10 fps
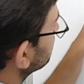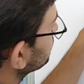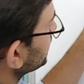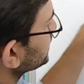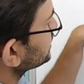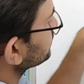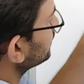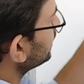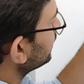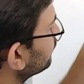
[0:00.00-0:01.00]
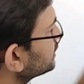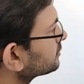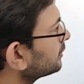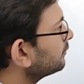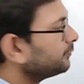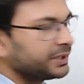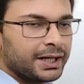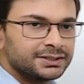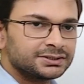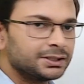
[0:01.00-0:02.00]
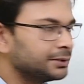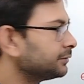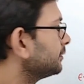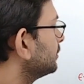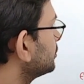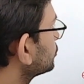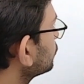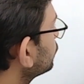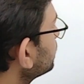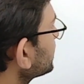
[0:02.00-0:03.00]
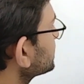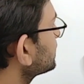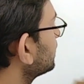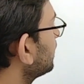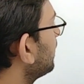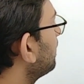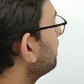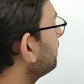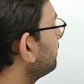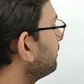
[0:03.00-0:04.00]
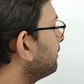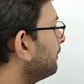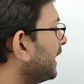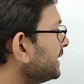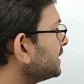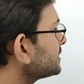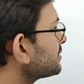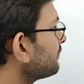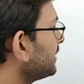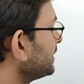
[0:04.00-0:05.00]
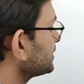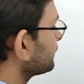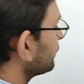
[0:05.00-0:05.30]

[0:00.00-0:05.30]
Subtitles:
So x square and y square will be cancelled. So 2x minus of minus